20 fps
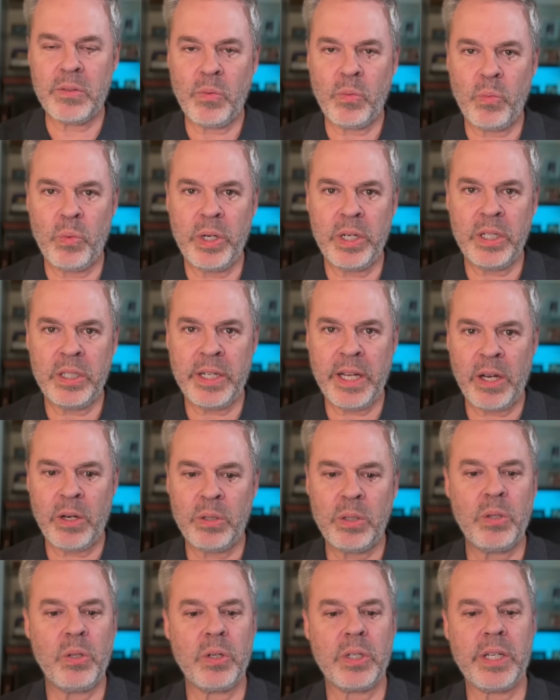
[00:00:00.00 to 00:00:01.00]
we're now
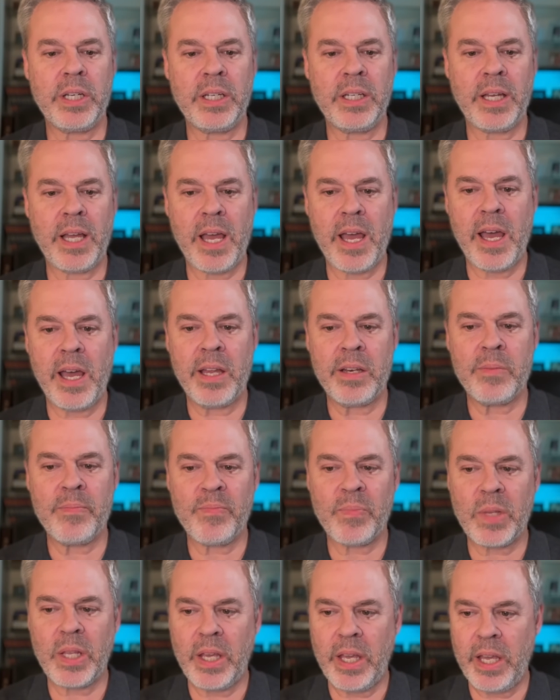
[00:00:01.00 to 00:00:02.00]
looking at
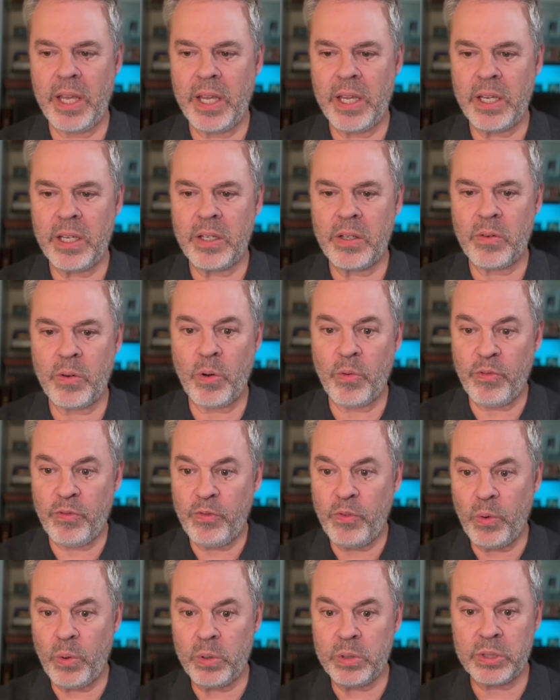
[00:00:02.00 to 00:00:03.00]
a
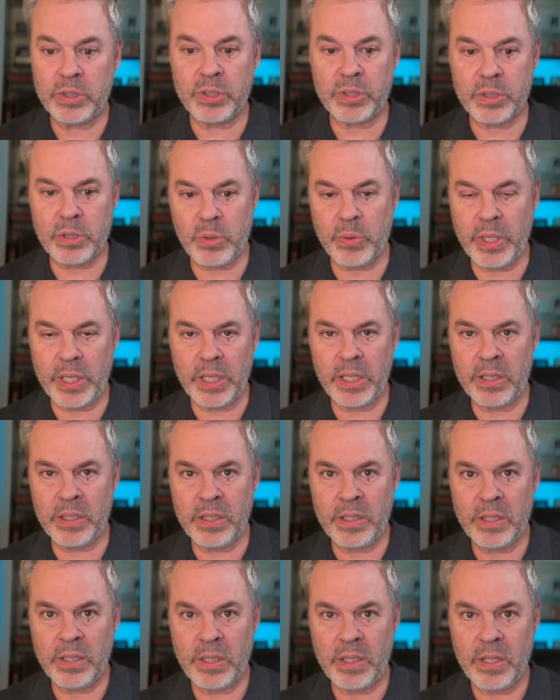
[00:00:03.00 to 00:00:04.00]
full
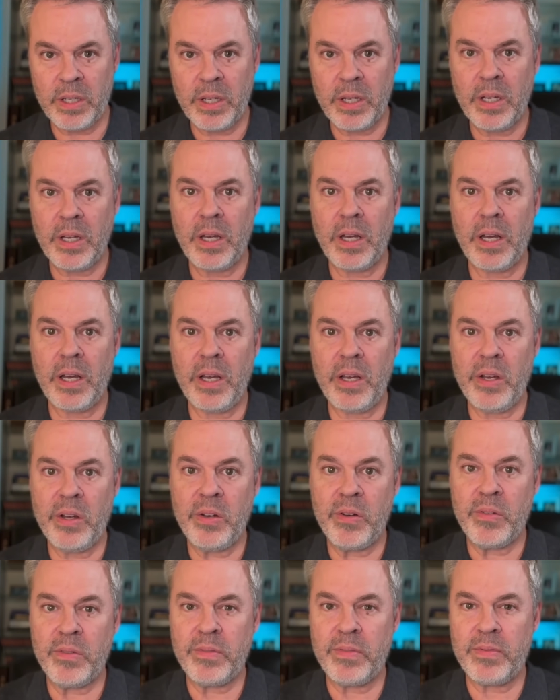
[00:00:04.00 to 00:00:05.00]
screen
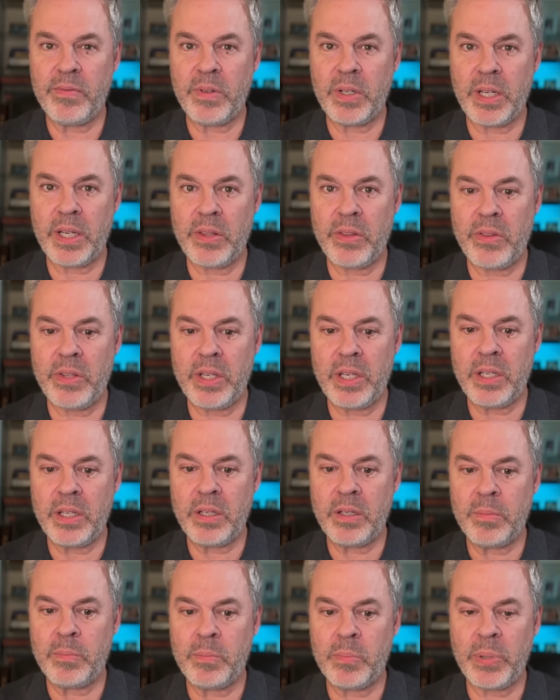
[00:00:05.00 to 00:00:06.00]
of
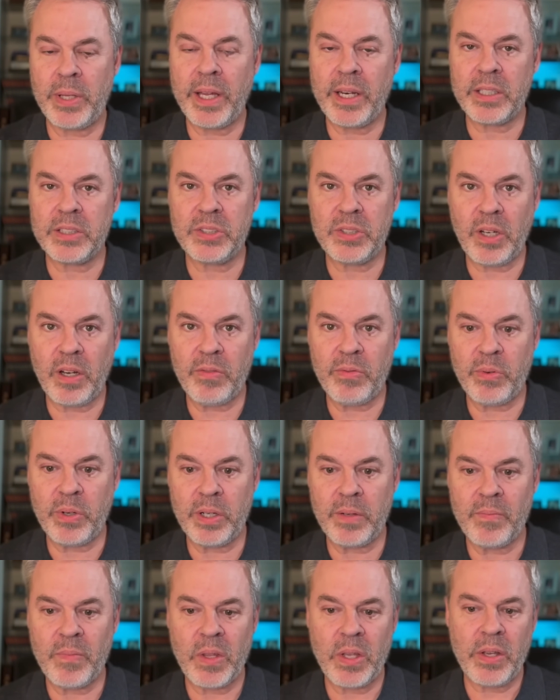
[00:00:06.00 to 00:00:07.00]
the planning
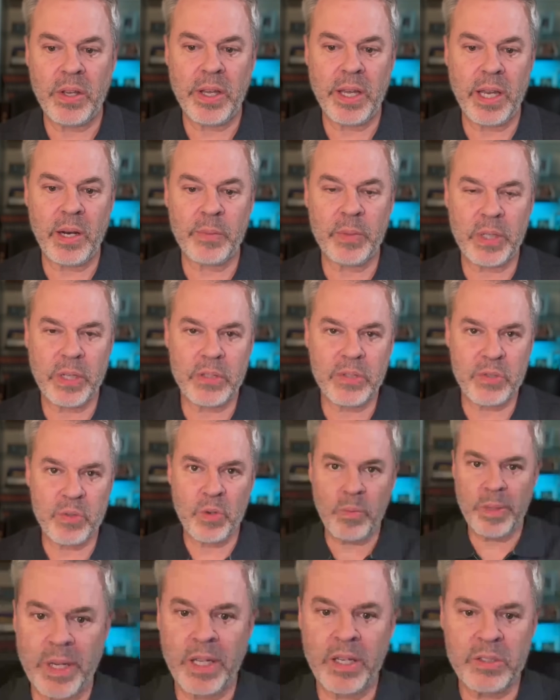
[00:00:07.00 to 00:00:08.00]
software, and I'm going to
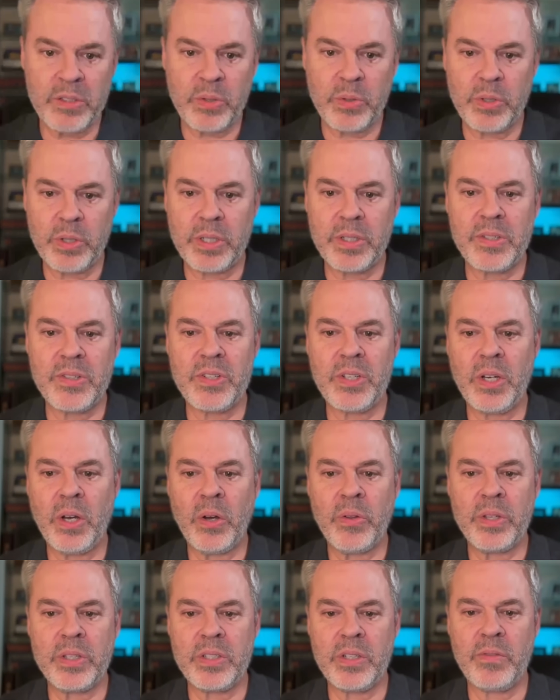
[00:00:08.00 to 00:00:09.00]
zoom in so you can see all
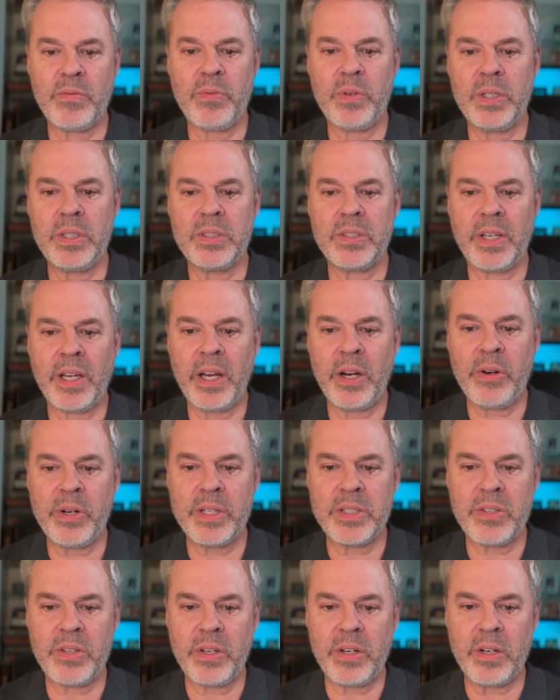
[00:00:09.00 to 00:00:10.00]
the different
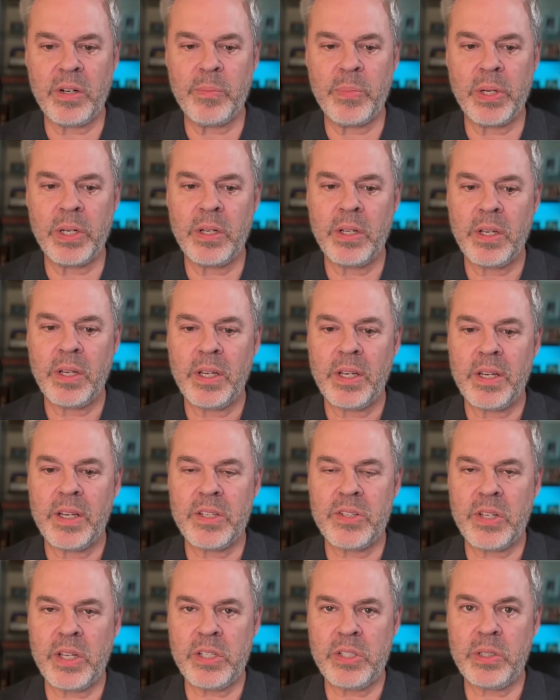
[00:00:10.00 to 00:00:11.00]
areas here. But
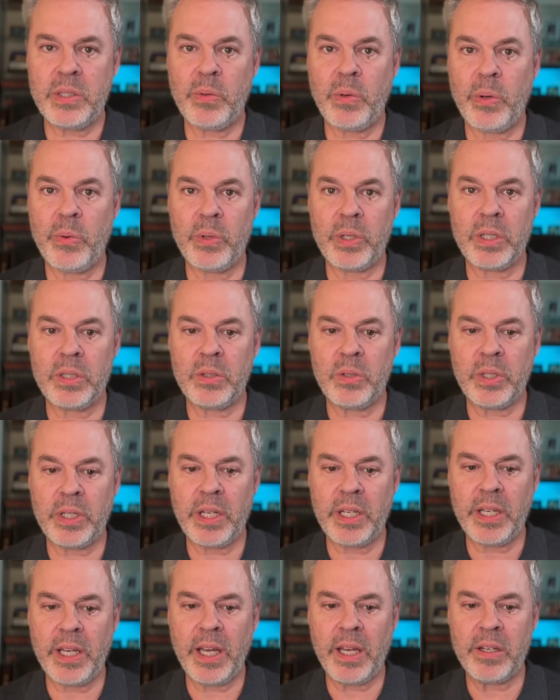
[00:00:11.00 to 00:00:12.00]
essentially what we're
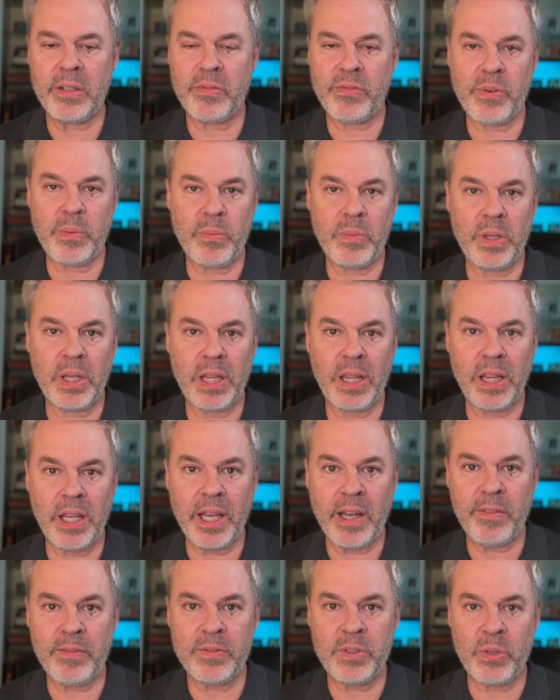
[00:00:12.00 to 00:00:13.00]
looking at from
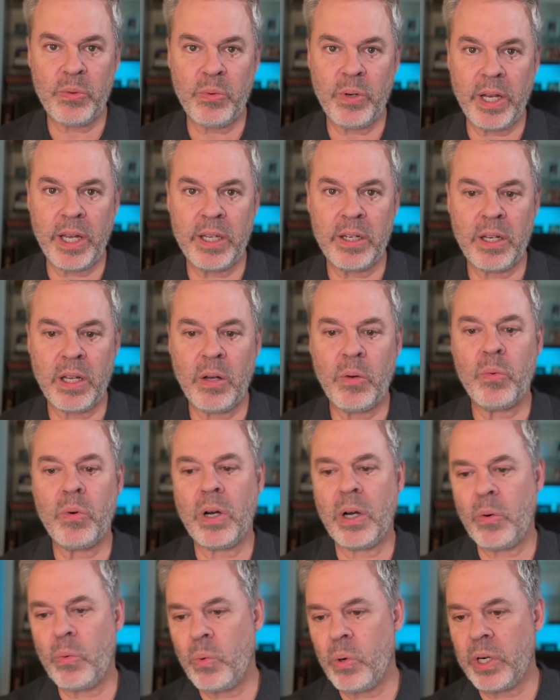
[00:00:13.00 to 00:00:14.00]
left to right,
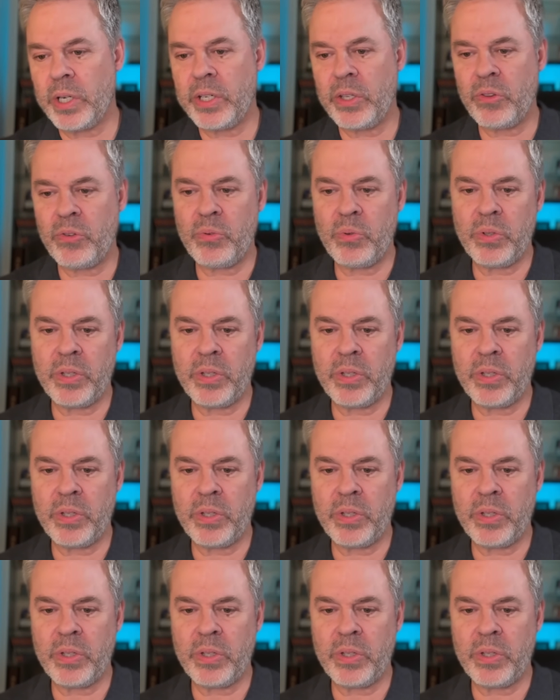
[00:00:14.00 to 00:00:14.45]
I'll work you through